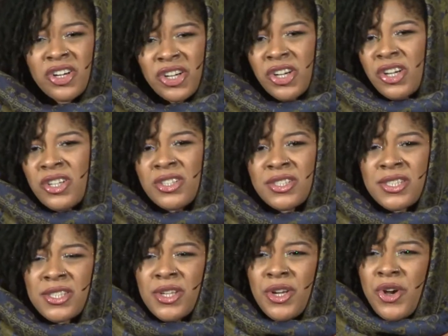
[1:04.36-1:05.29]

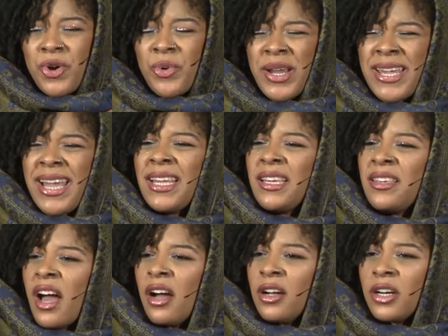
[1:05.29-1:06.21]
girls who are
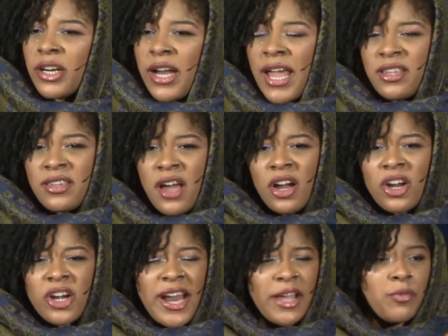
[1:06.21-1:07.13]
getting younger and
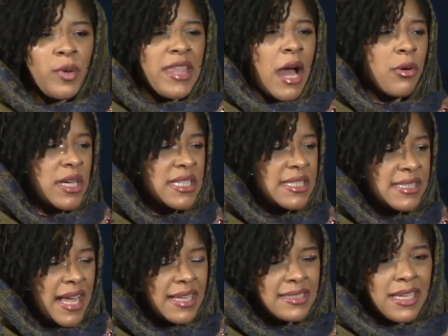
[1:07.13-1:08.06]
younger, and without
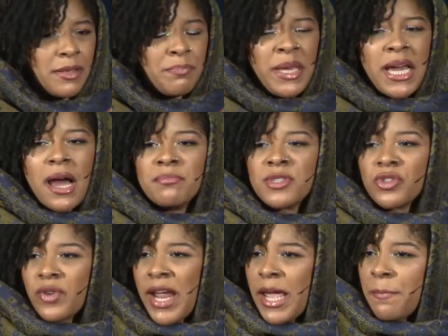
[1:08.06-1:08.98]
consent, it becomes
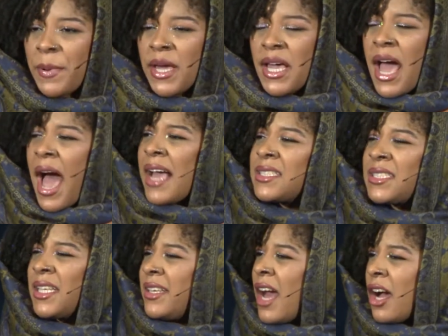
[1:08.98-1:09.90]
rape. I
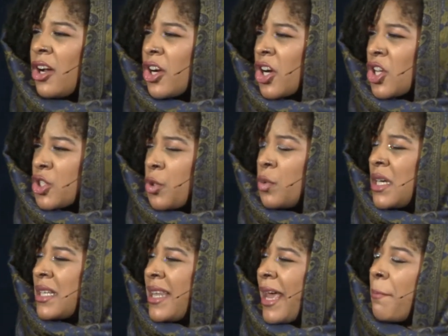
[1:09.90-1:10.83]
see young girls who
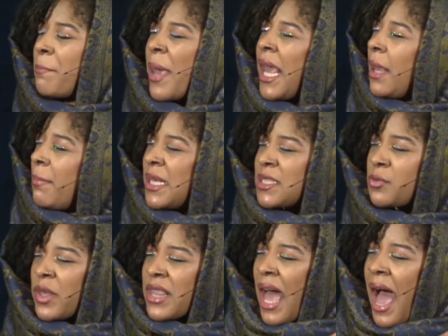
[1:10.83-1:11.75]
look like babies
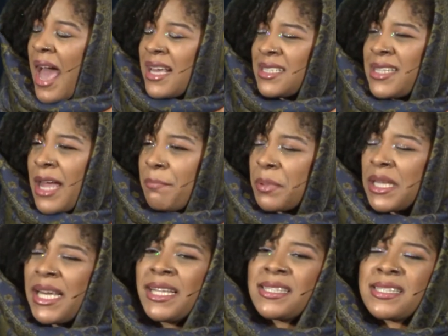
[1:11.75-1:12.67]
with eyes that
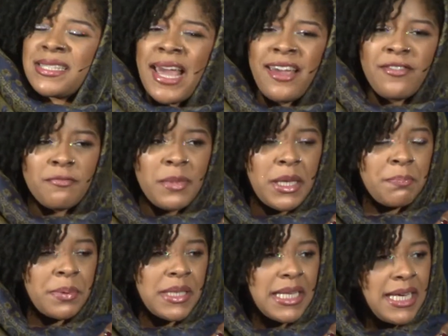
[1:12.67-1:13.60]
plead, save
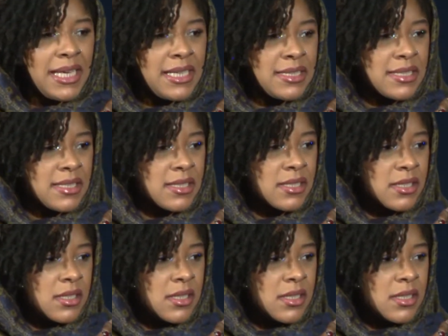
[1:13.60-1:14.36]
me, please.